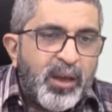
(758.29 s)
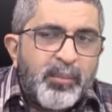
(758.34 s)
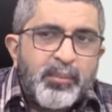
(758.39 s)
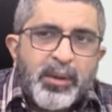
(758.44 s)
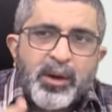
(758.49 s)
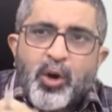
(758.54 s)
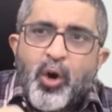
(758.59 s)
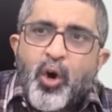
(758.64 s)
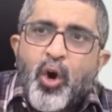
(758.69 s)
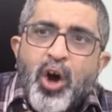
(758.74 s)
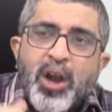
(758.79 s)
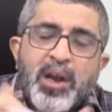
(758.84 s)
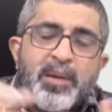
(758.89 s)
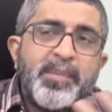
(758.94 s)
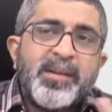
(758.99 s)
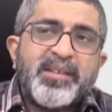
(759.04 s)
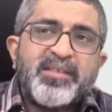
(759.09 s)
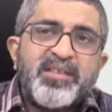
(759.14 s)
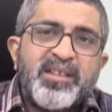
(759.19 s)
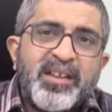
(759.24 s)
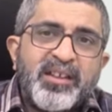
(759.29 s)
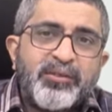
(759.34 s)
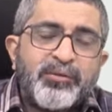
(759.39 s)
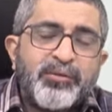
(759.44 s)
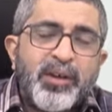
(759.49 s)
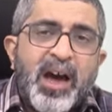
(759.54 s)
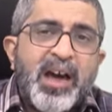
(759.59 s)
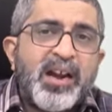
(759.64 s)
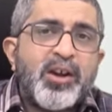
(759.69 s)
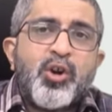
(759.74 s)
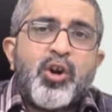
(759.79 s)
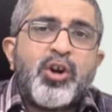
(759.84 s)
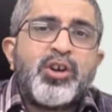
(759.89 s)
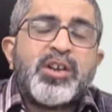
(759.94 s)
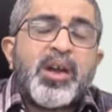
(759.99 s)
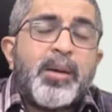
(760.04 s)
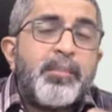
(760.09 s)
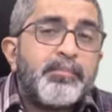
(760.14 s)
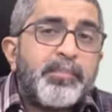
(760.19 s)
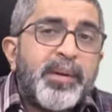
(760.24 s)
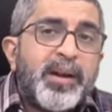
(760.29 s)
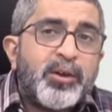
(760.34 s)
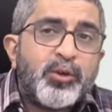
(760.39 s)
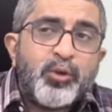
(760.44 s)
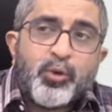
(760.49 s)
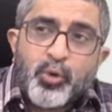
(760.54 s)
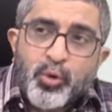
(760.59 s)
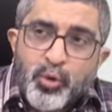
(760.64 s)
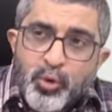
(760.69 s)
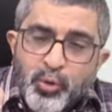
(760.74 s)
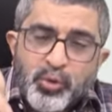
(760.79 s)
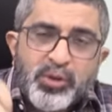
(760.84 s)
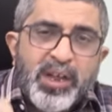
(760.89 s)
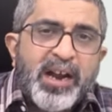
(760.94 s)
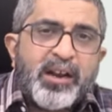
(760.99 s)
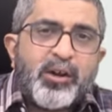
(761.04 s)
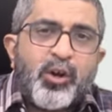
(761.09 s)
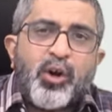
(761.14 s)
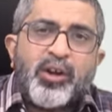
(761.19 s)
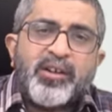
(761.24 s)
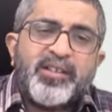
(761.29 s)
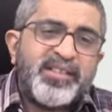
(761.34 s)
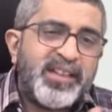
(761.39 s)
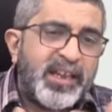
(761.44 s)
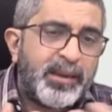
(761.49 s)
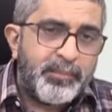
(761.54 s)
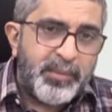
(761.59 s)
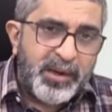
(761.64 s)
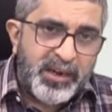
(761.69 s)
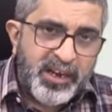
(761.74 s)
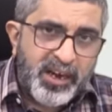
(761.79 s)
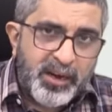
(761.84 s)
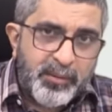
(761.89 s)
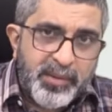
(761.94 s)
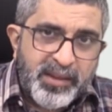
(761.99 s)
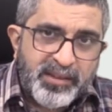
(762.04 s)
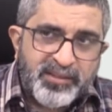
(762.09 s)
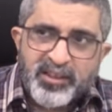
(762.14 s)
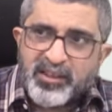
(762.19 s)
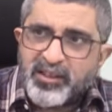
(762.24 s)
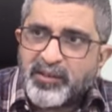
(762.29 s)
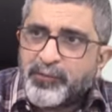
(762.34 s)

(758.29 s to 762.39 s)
But all business are not compelled to do that on segmented basis.